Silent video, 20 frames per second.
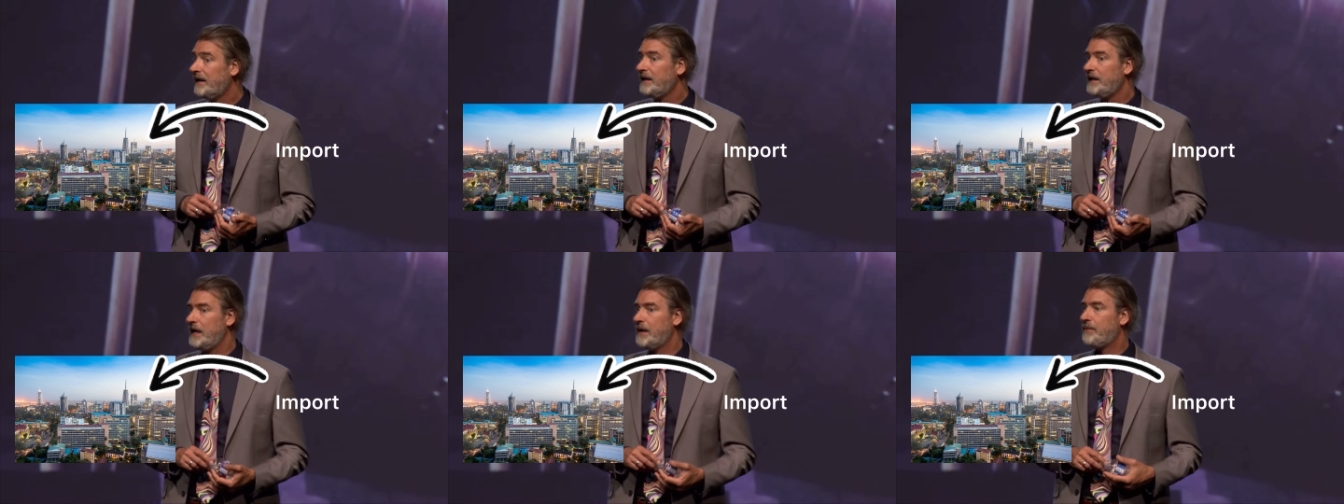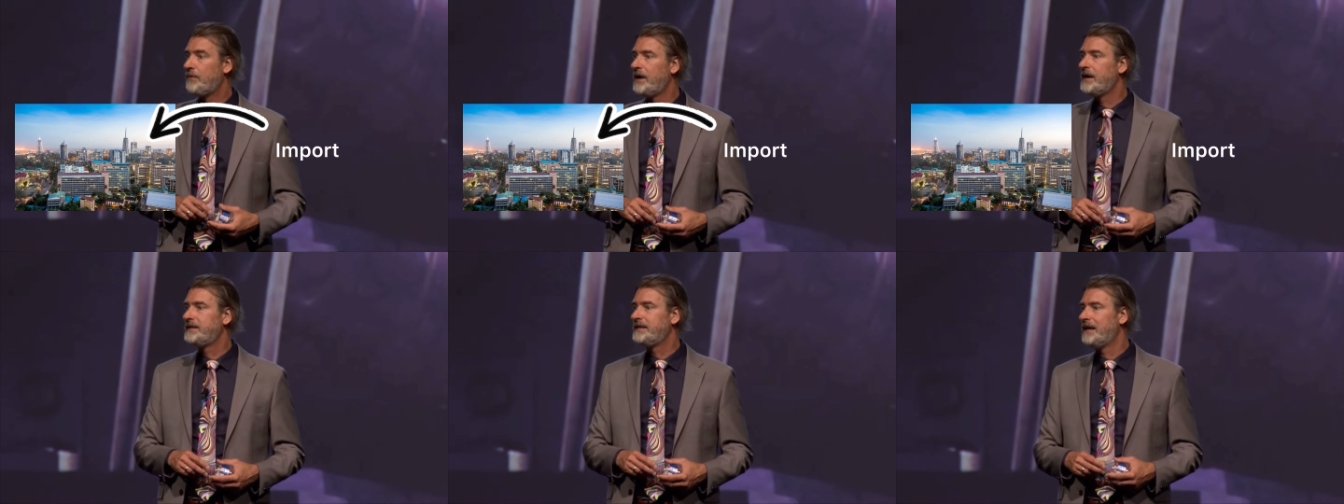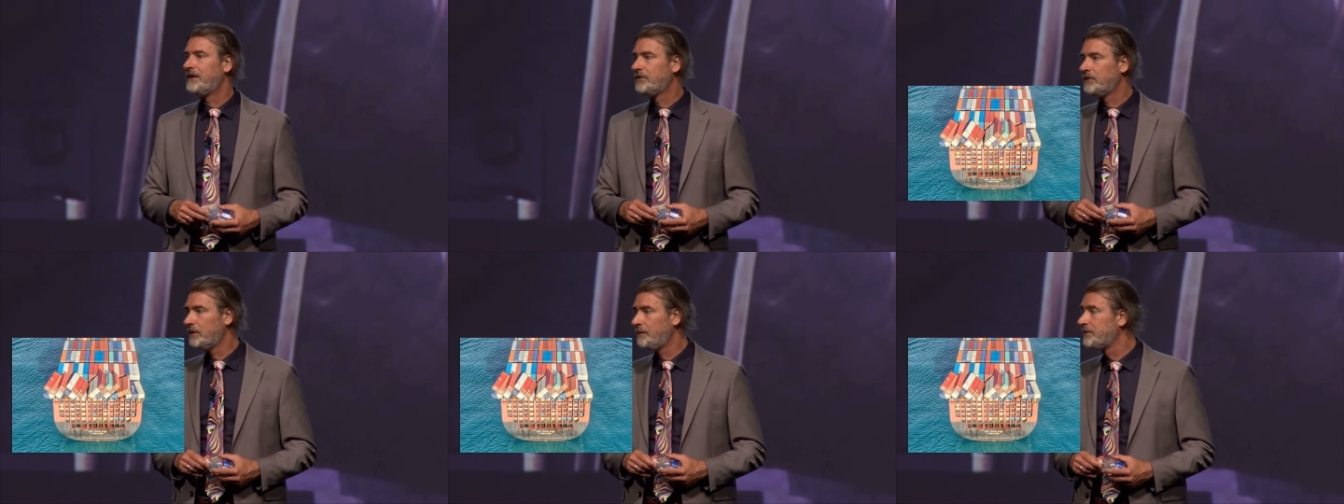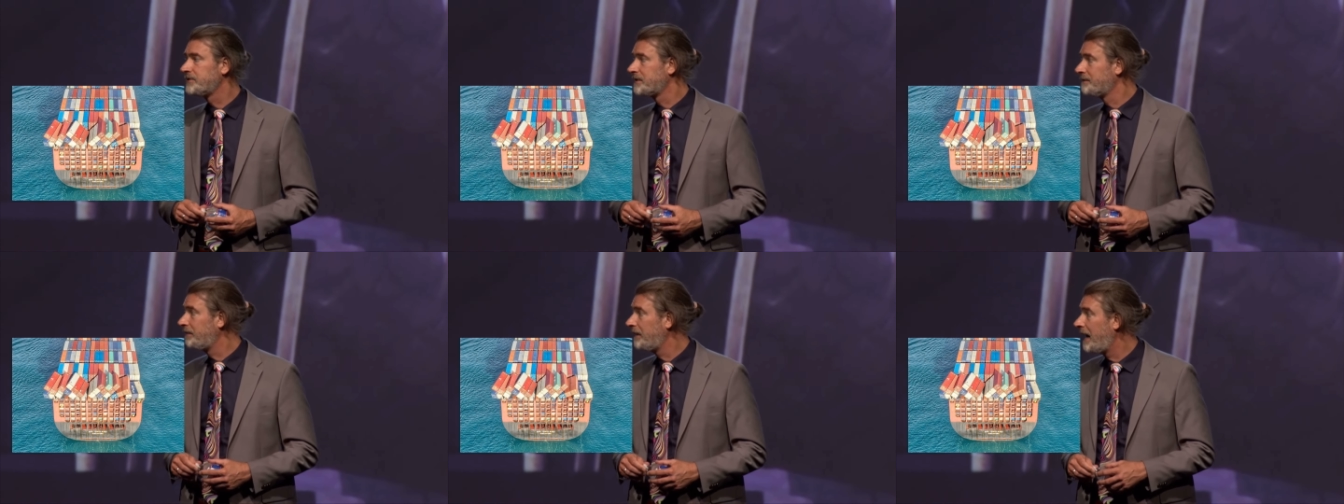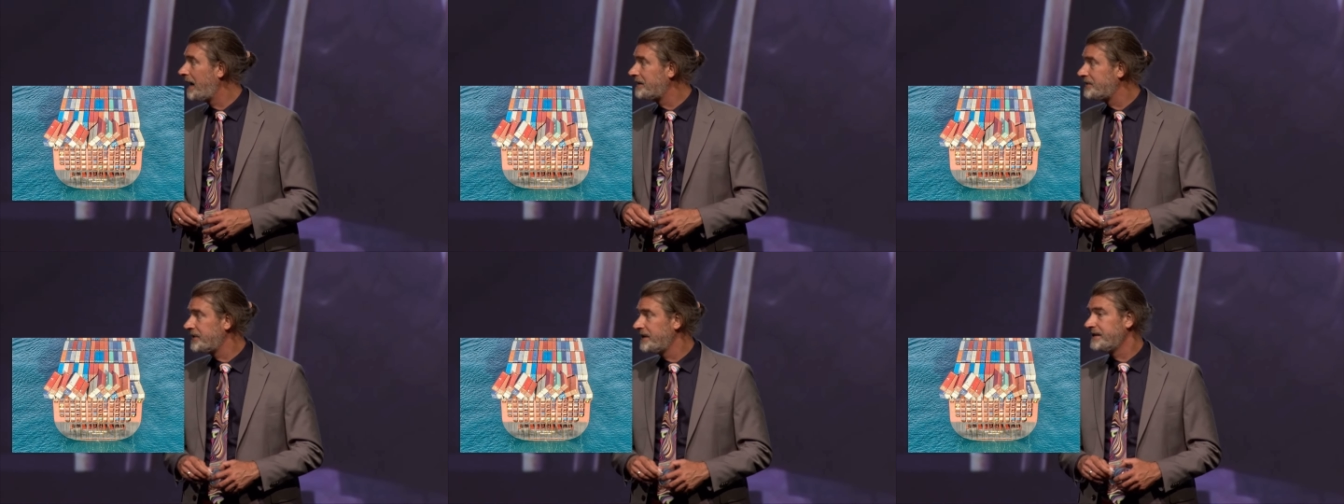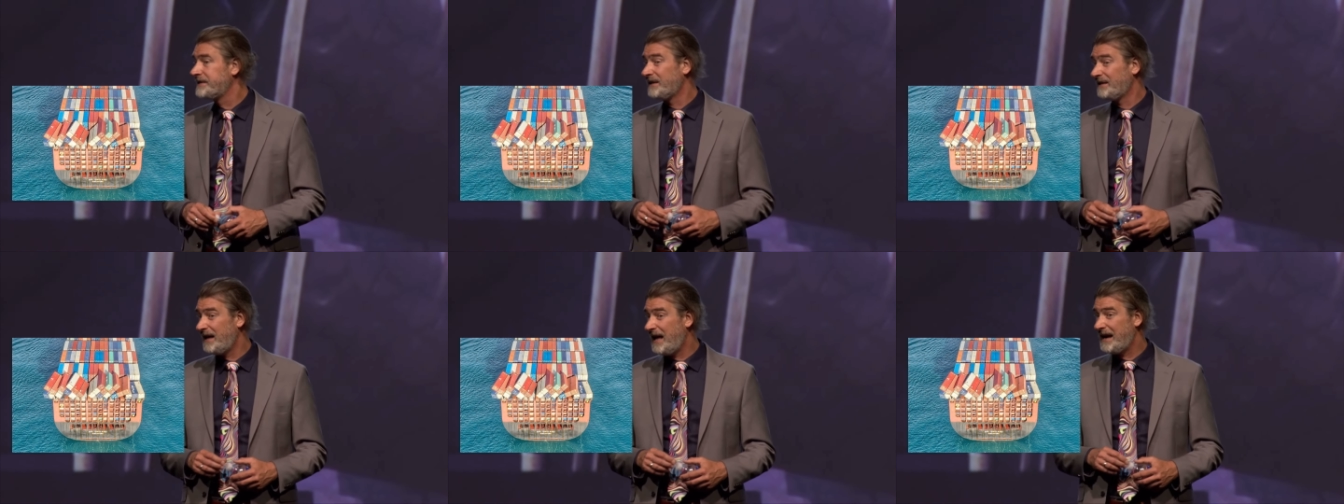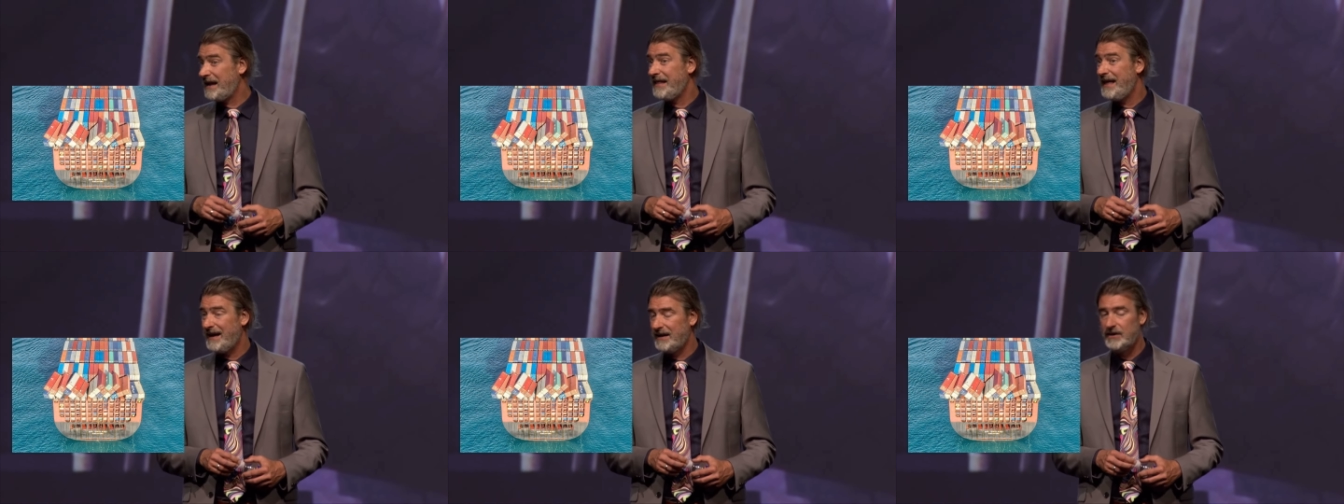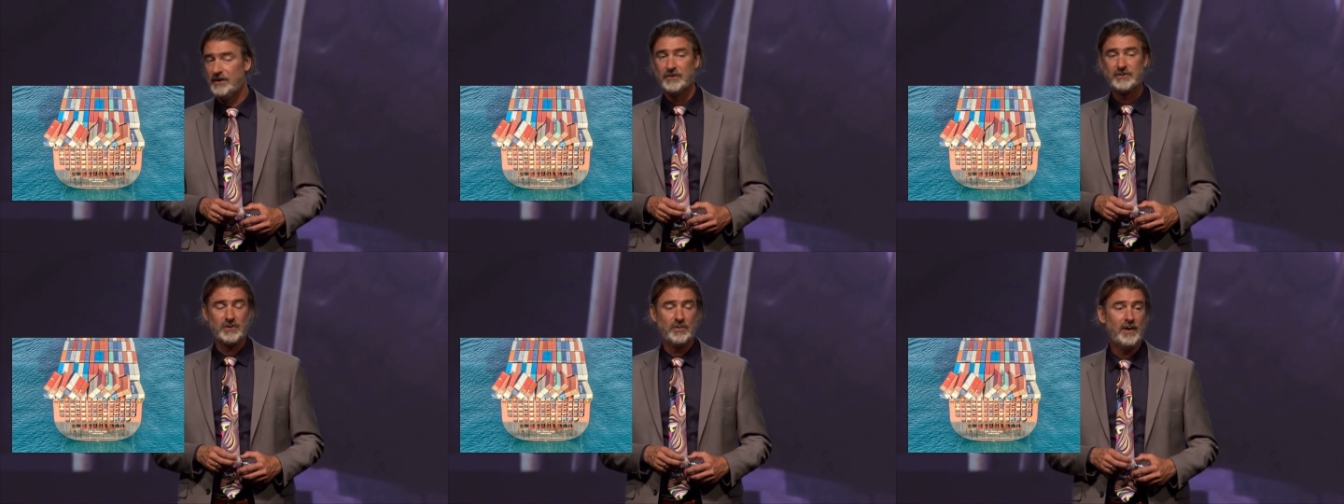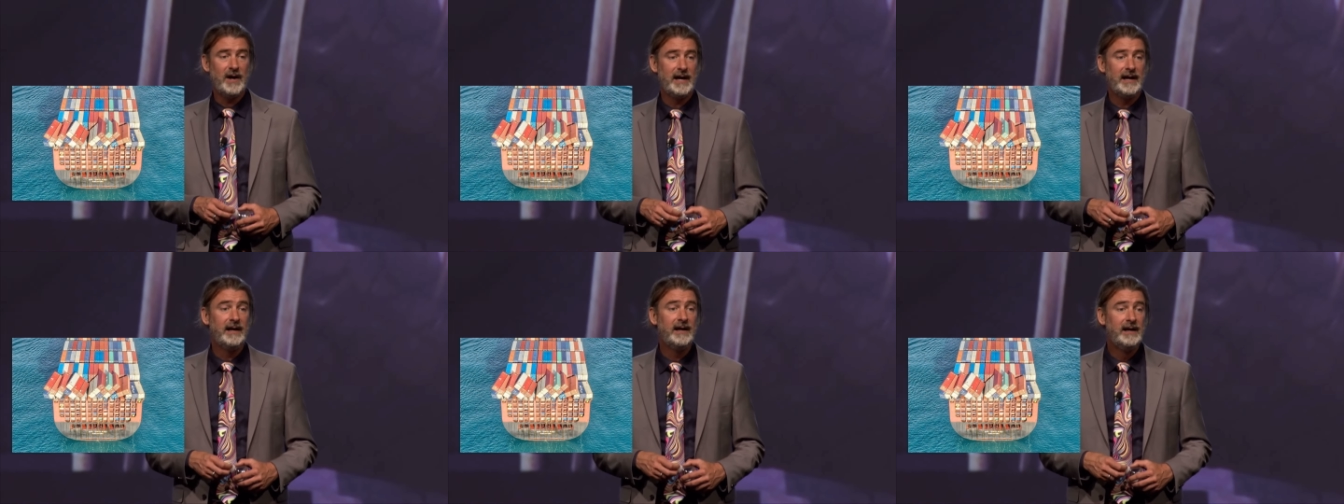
You break down global supply chains, a lot of that goes away.